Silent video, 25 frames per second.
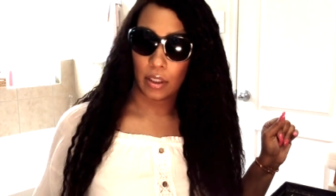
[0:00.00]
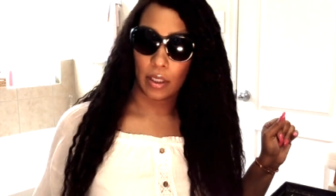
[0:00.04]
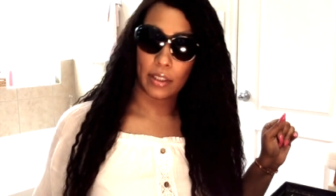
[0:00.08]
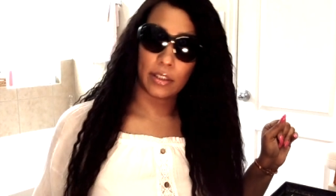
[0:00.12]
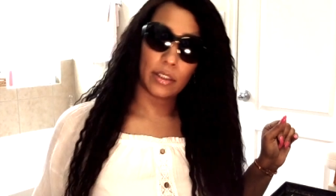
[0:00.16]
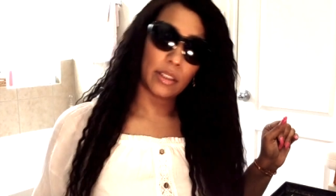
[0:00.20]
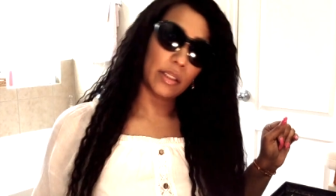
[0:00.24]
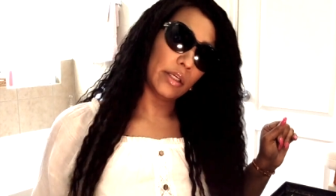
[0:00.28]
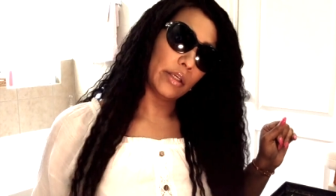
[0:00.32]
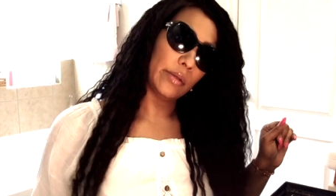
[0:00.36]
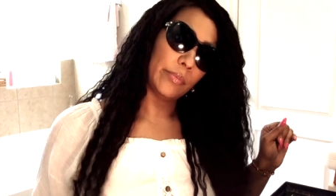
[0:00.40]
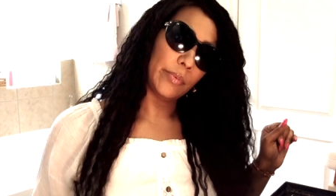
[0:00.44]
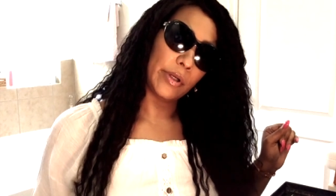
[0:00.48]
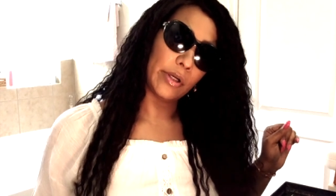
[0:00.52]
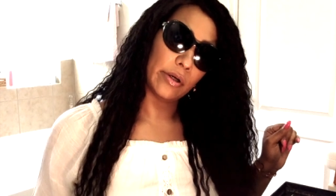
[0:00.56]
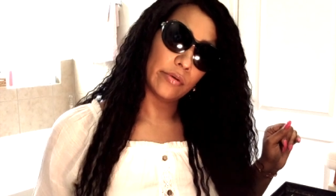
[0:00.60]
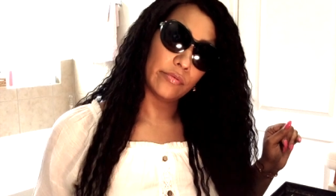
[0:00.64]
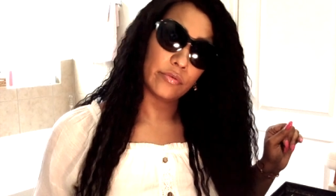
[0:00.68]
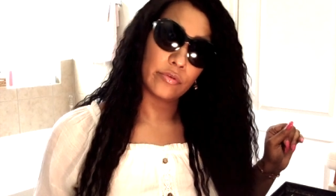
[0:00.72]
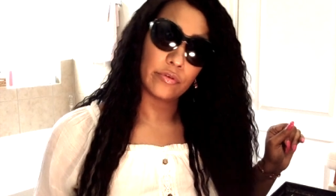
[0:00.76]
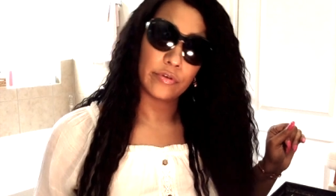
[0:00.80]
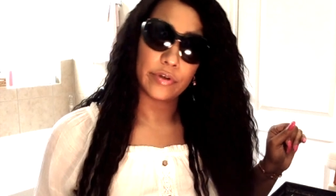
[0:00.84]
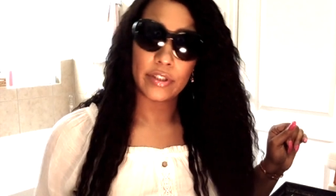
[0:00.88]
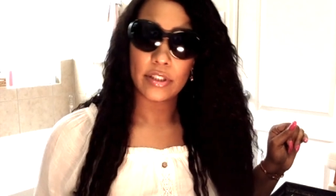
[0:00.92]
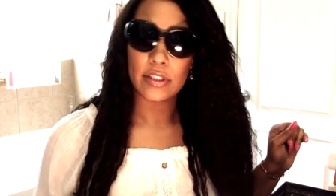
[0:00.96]
I needed a pair
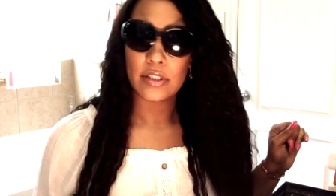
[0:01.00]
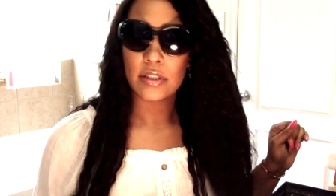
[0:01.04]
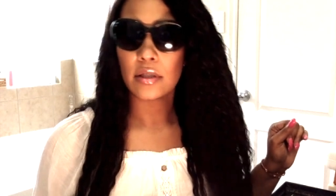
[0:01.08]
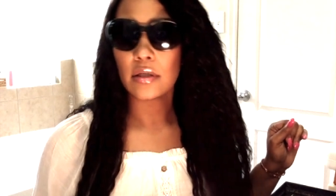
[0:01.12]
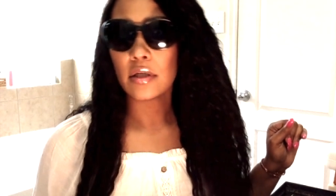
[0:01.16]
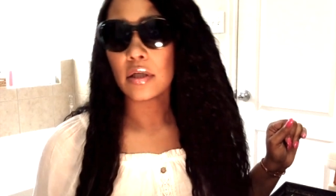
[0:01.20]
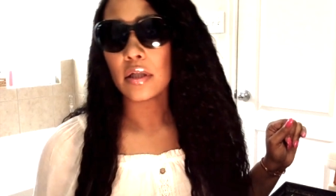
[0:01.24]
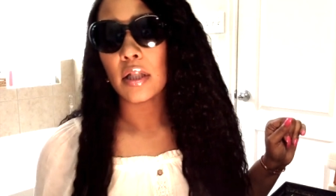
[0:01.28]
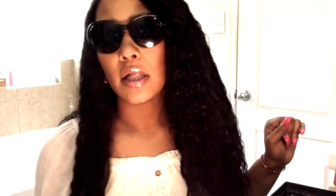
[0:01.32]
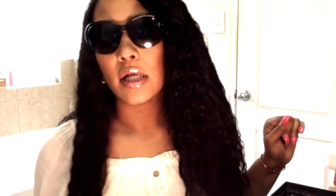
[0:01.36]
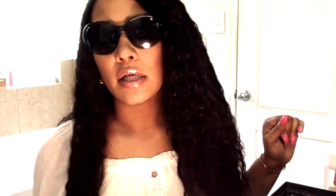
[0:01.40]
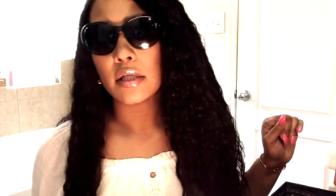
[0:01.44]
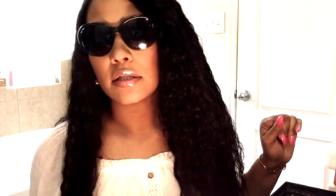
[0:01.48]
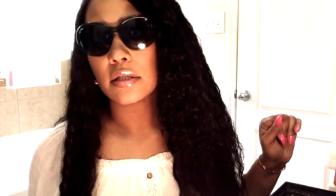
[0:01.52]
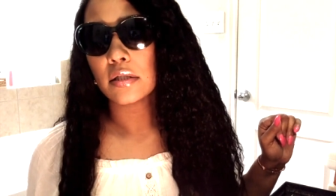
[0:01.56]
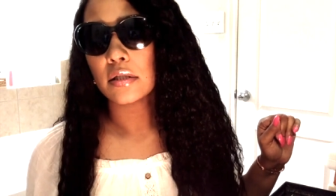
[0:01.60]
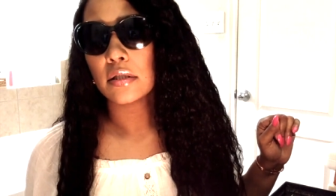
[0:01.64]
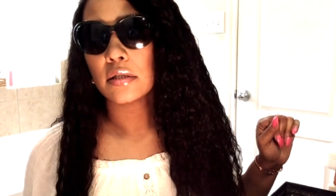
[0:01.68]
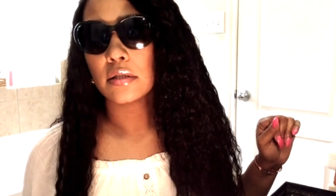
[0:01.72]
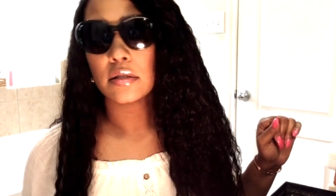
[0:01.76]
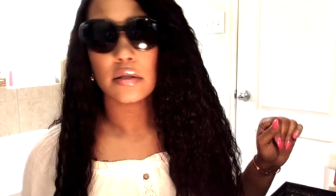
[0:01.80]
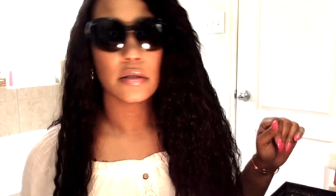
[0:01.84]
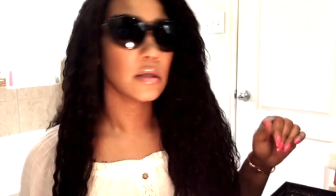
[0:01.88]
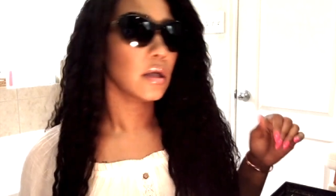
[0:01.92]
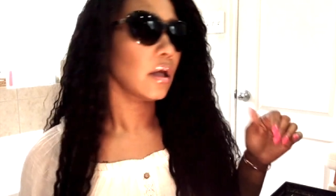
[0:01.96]
of green
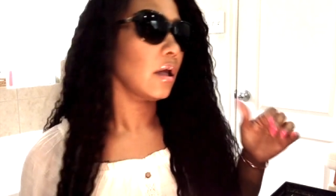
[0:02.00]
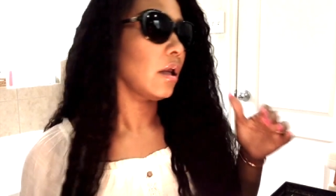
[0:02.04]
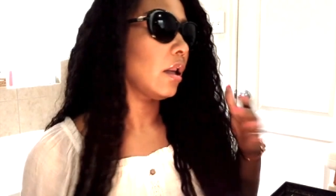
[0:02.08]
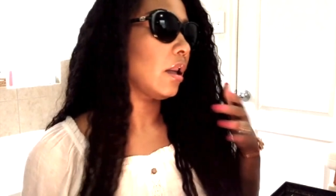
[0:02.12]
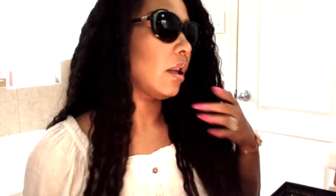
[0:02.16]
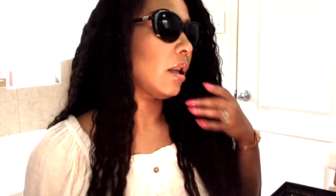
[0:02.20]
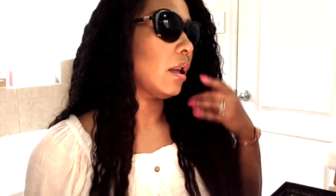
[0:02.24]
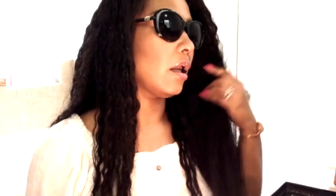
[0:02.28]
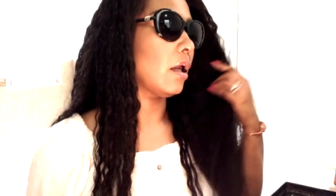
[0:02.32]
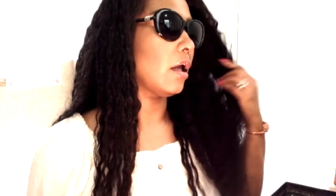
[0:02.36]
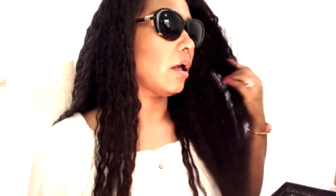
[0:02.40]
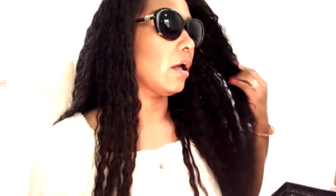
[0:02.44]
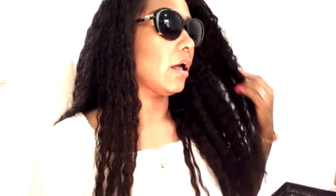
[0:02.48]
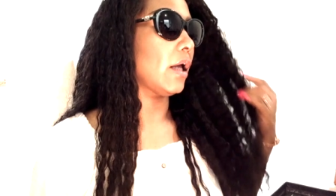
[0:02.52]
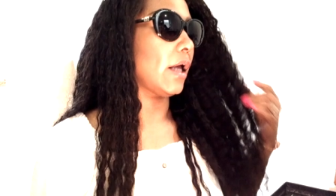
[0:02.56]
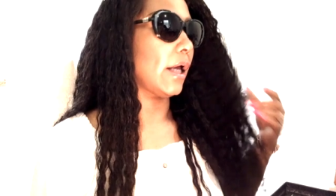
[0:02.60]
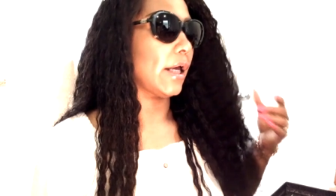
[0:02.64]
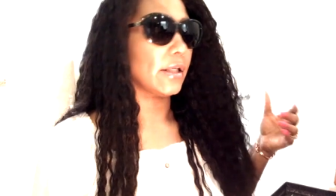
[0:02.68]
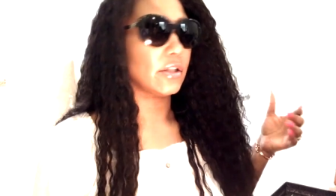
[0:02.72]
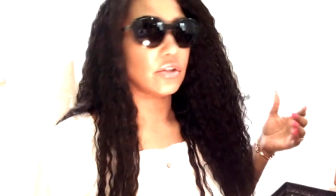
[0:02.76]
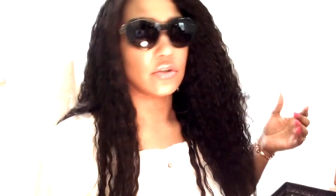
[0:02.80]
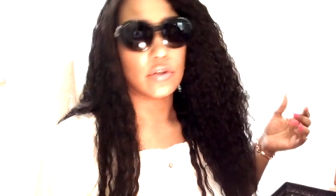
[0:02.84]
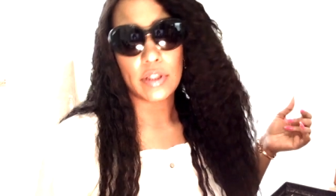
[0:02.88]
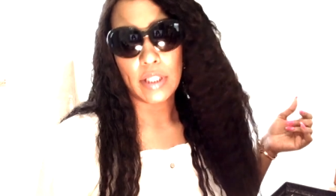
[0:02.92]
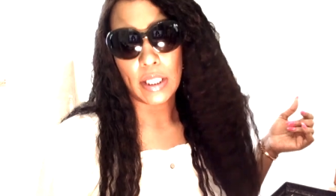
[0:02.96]
sunglasses.
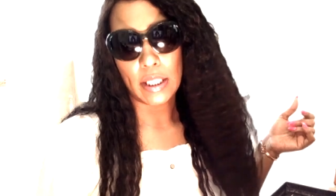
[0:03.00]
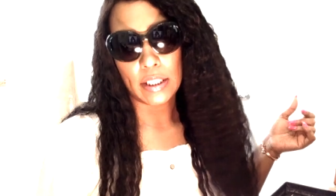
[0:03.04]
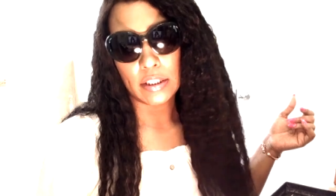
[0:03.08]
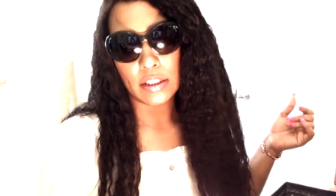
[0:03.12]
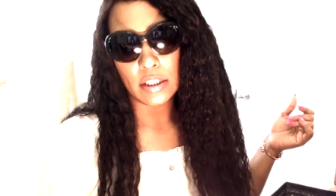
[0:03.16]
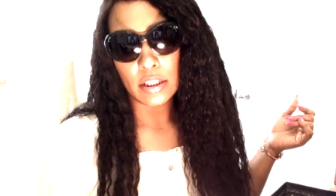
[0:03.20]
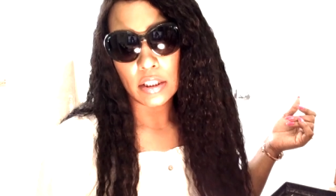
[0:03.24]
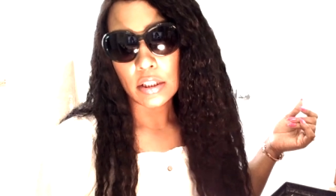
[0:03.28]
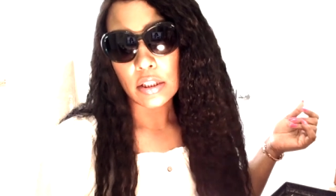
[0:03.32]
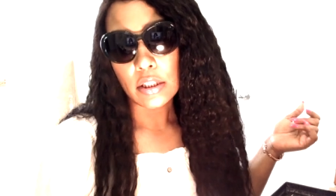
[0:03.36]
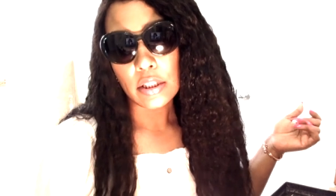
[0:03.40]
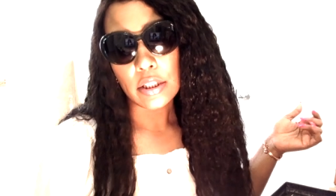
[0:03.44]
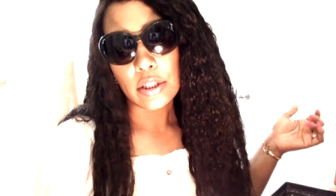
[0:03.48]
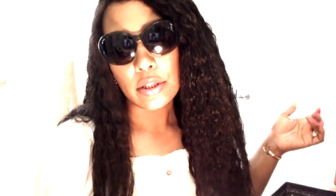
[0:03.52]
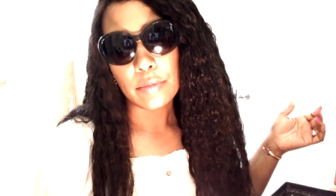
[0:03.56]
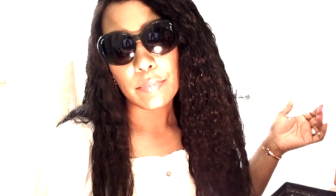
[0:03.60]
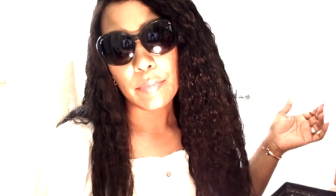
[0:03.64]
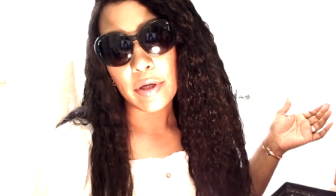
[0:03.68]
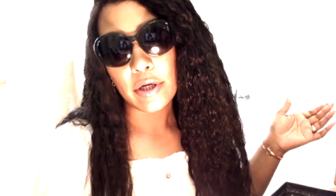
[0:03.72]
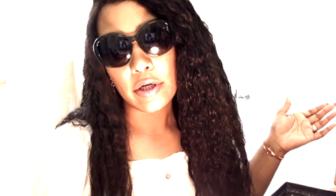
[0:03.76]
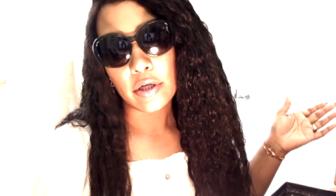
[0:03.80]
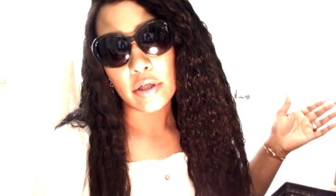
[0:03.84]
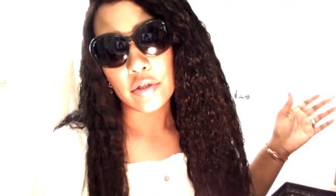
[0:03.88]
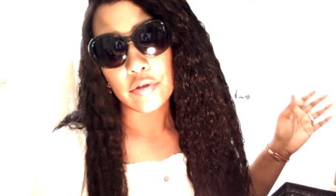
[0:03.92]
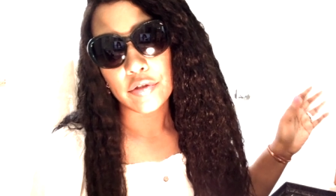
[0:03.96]
Actually, I didn't need
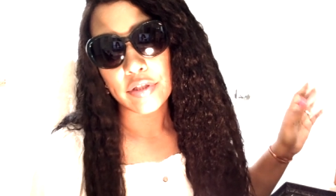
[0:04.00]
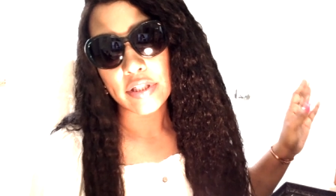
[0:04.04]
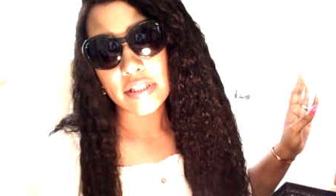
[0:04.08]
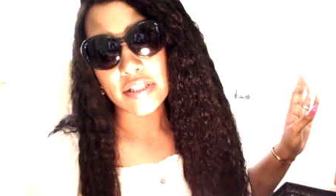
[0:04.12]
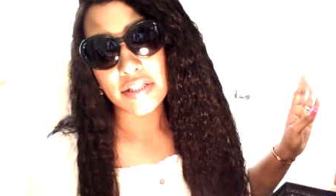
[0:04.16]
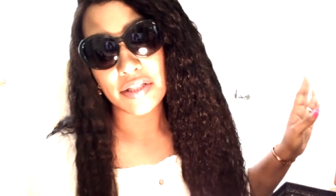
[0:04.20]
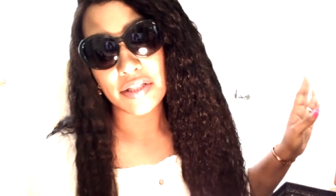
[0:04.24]
a pair of green